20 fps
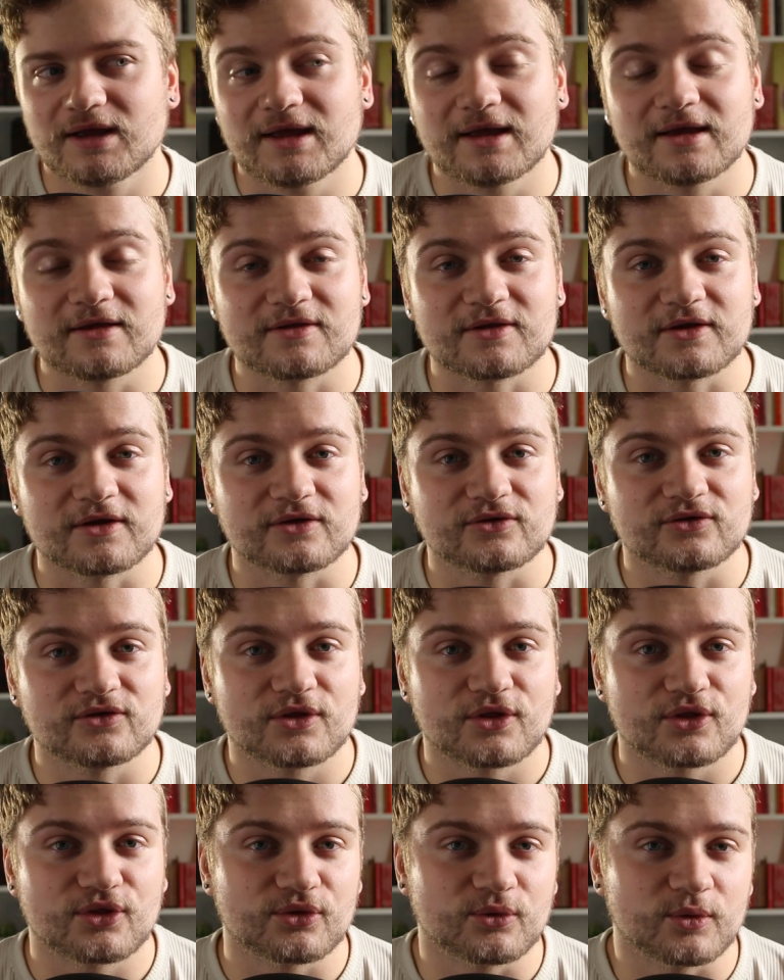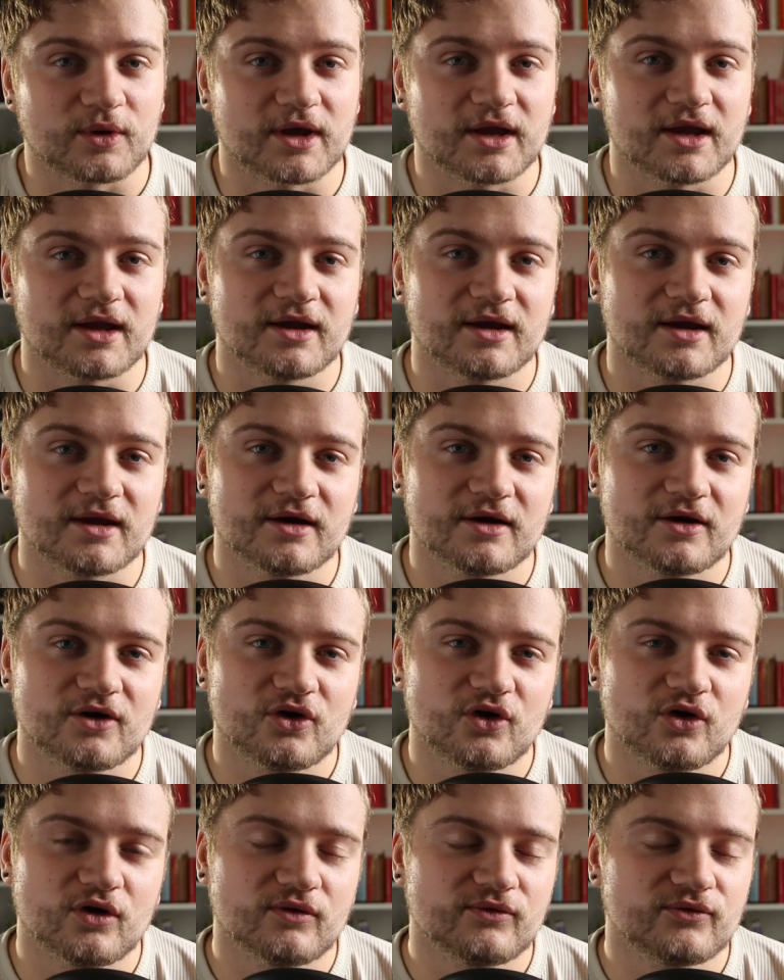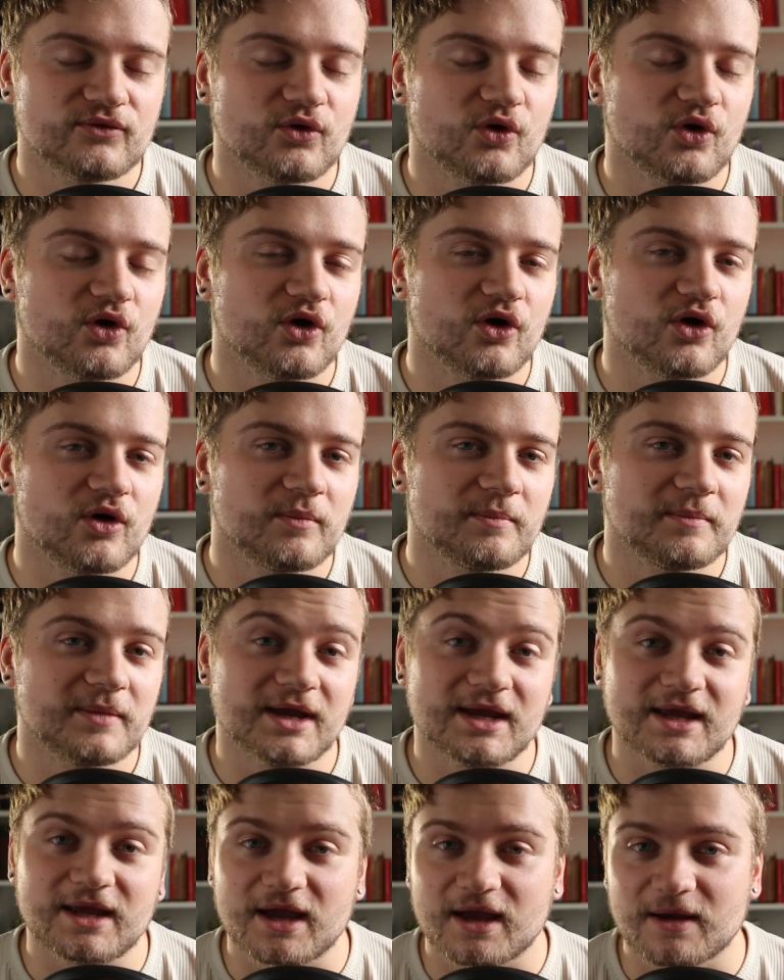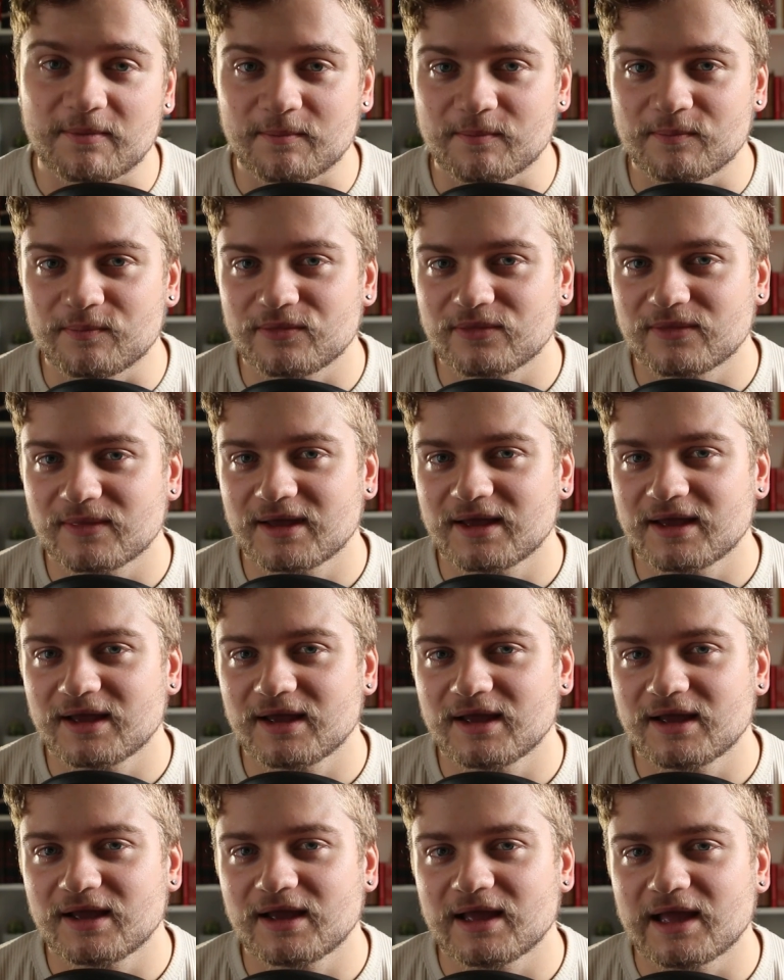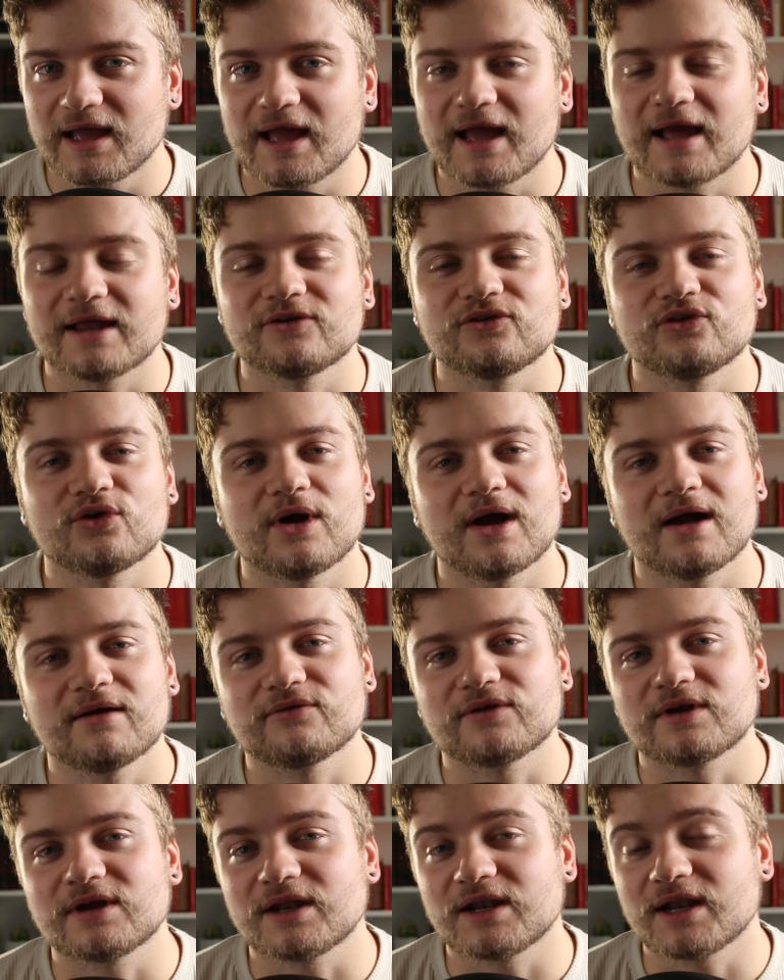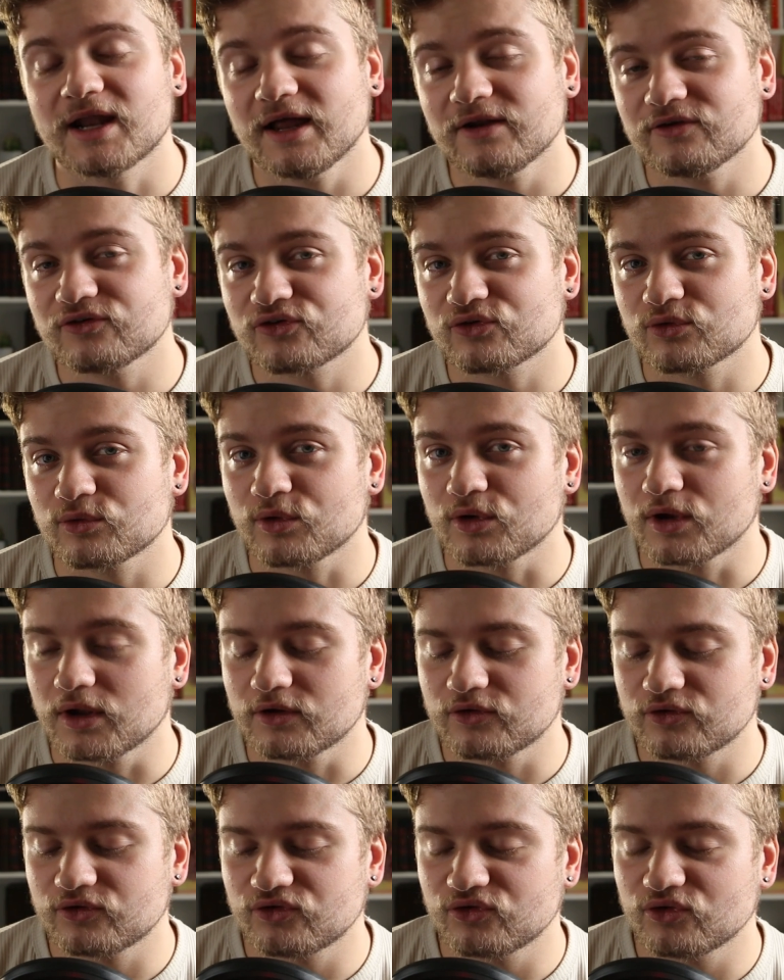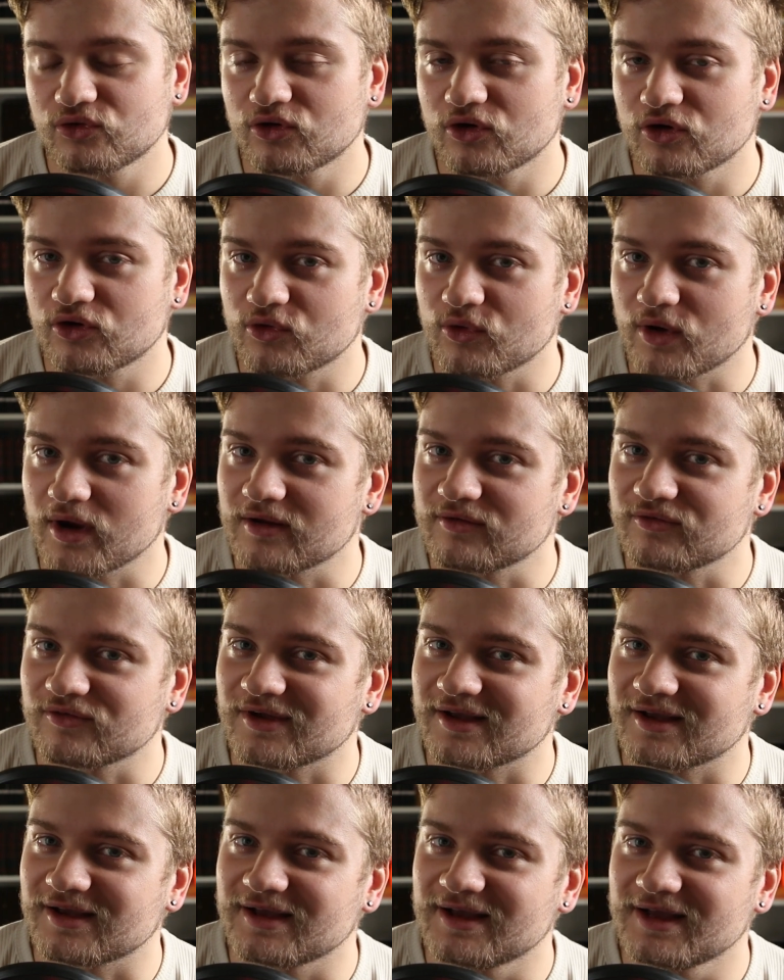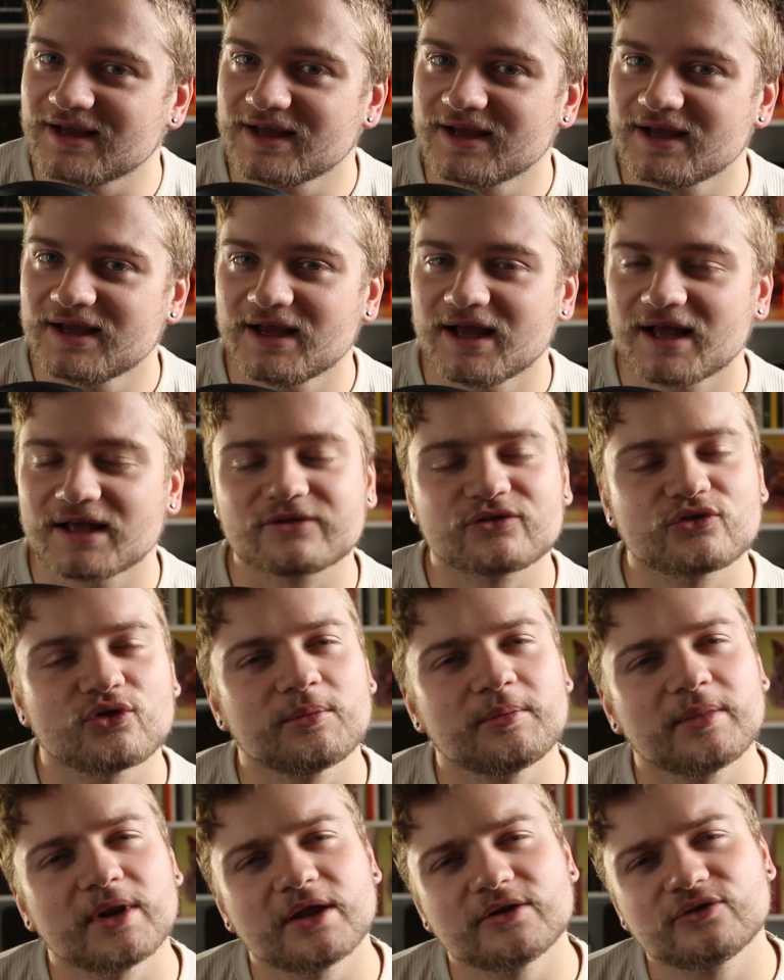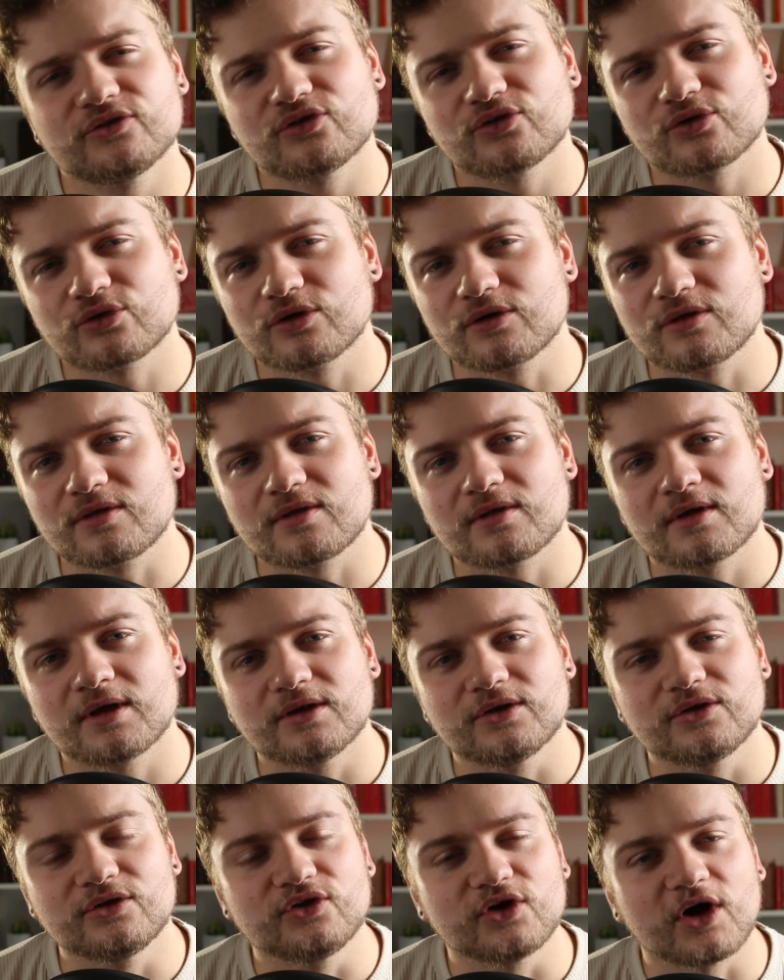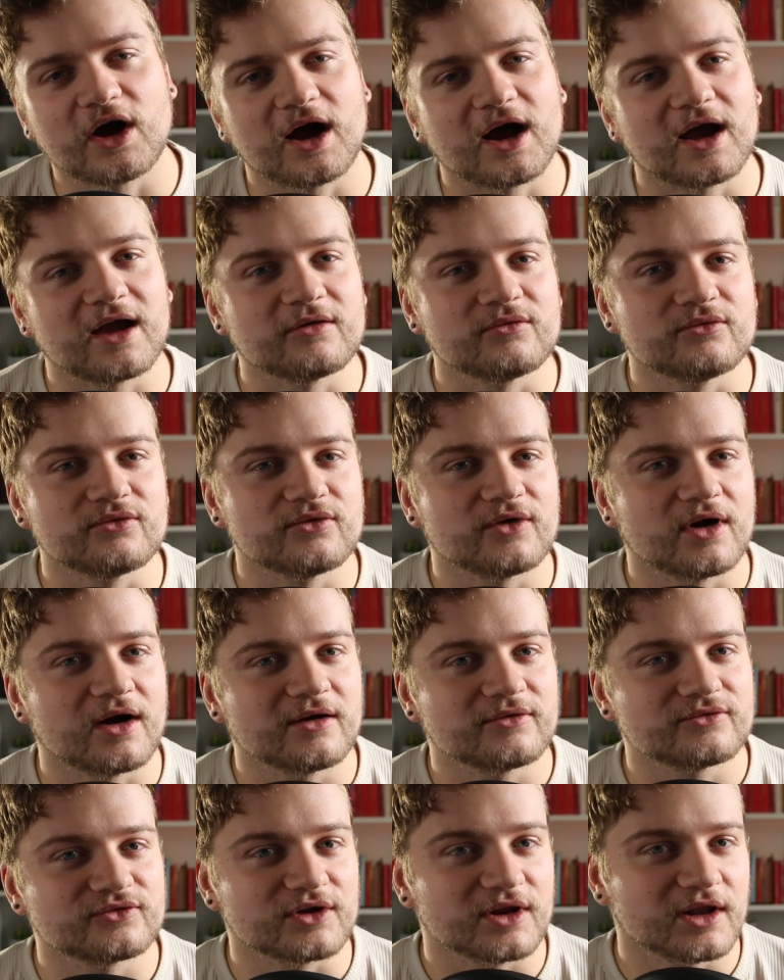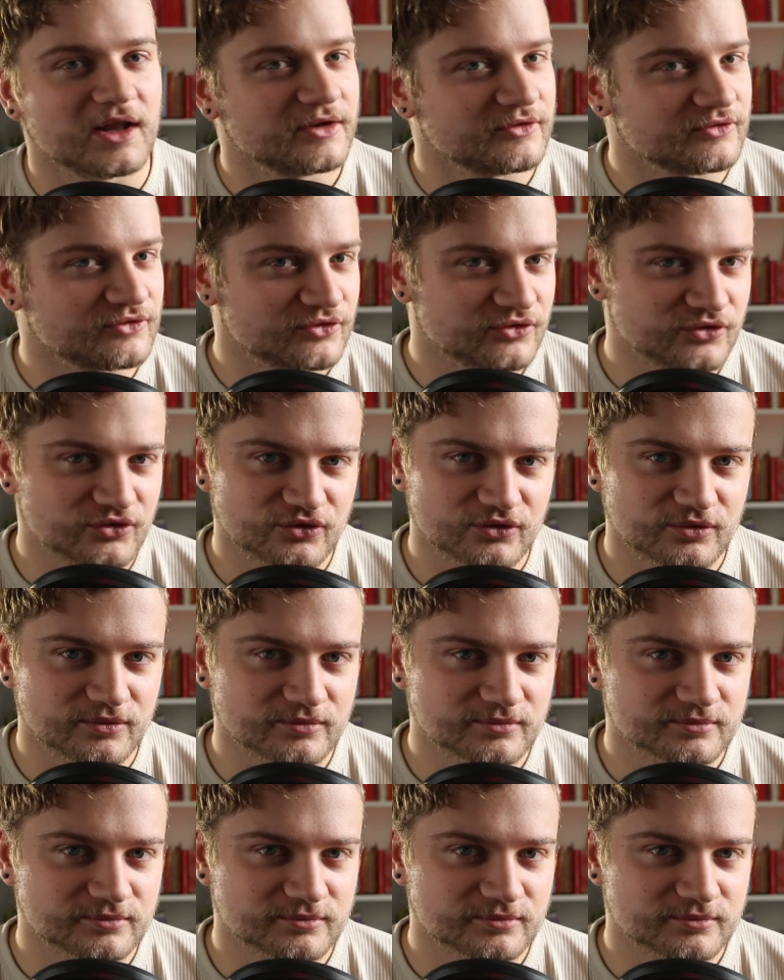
Is it 3 or 4 p.m. and you're having a natural sugar craving as your blood sugars dive after lunch?